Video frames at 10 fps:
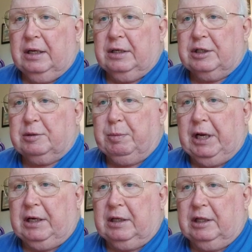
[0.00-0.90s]

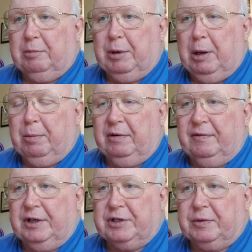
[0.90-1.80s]
"Speak to the people of
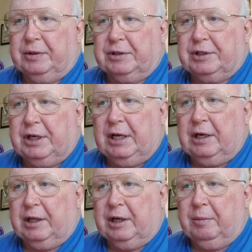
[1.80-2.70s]
Israel and say
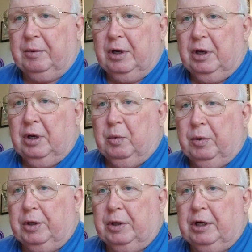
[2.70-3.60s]
to them,
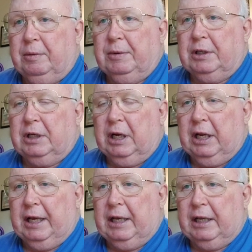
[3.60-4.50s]
when you come into the
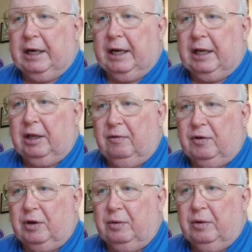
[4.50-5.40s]
land that I give
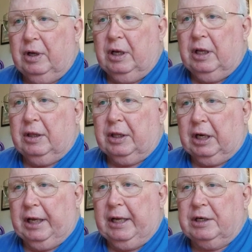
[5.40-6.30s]
you, the
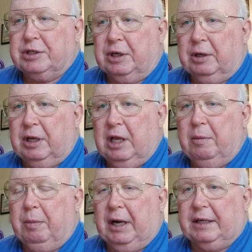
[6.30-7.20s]
land shall
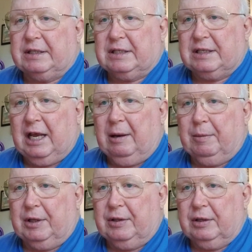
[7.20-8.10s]
keep a
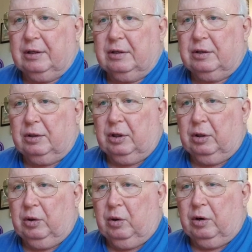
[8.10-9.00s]
Sabbath to the
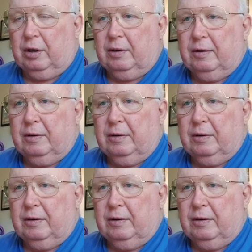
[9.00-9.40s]
Lord.